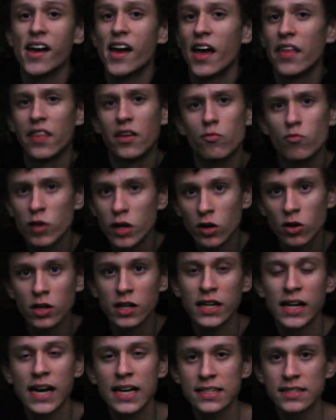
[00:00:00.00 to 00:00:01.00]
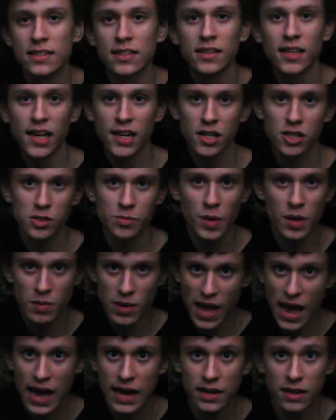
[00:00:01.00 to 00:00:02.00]
and then reorganizing the letters,
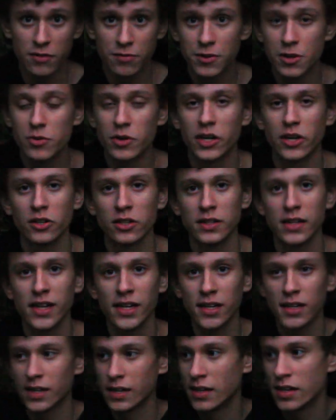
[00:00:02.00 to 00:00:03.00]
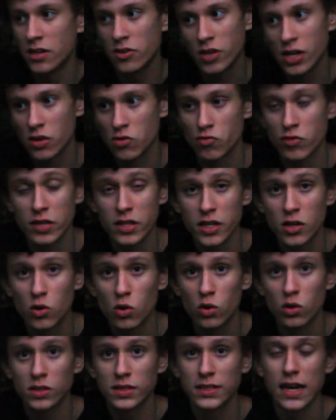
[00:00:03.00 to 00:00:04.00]
maybe adding a few here and there, and then you get a really
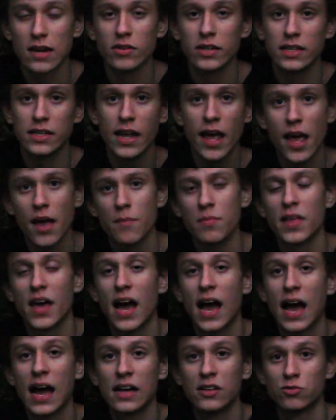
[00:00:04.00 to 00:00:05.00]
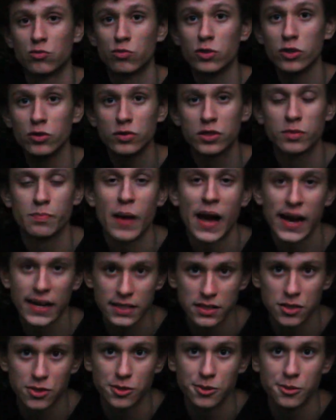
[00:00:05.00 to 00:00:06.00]
cool sounding name that has roots
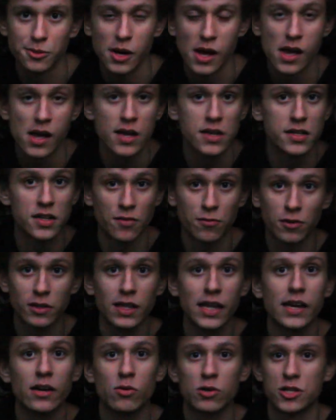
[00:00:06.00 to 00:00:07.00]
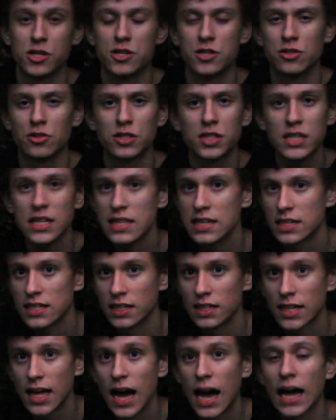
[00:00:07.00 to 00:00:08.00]
back to different languages. You'll see this a
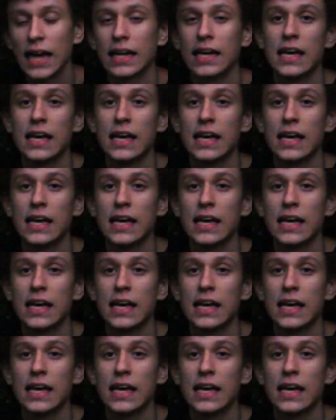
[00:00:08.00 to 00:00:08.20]
lot